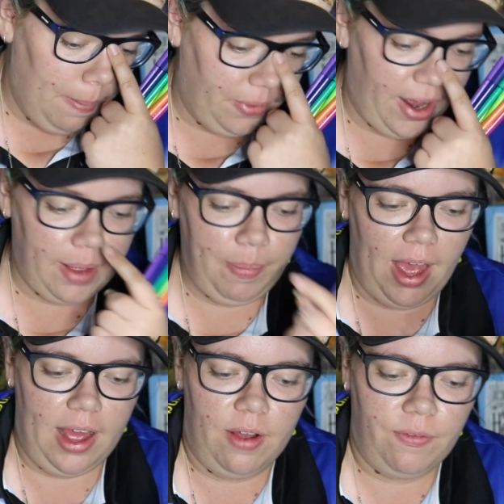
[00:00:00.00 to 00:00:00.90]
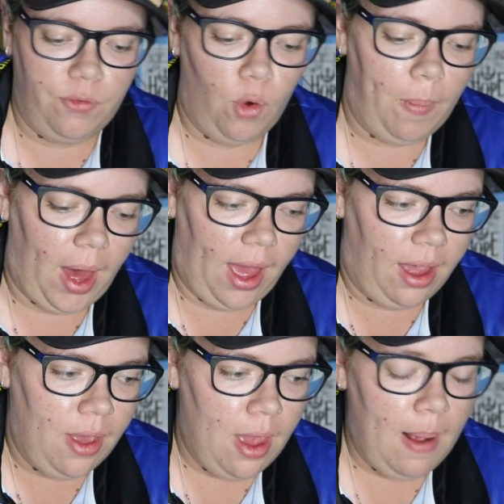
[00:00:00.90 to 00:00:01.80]
black pen for
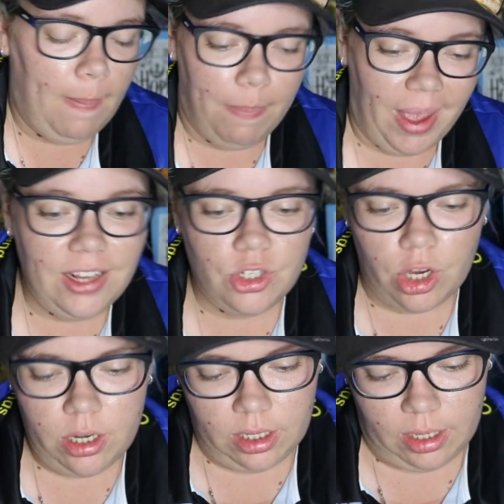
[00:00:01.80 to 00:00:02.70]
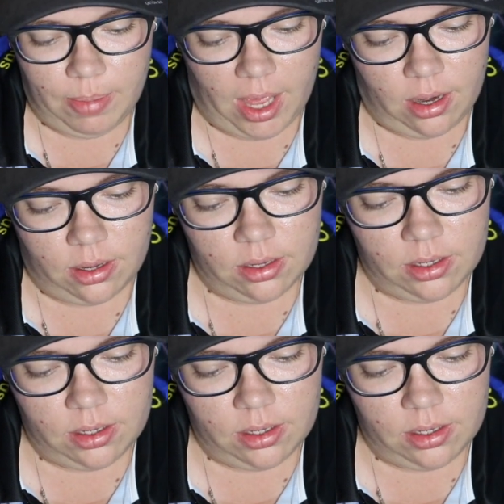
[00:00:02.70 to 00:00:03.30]
my main journaling pen.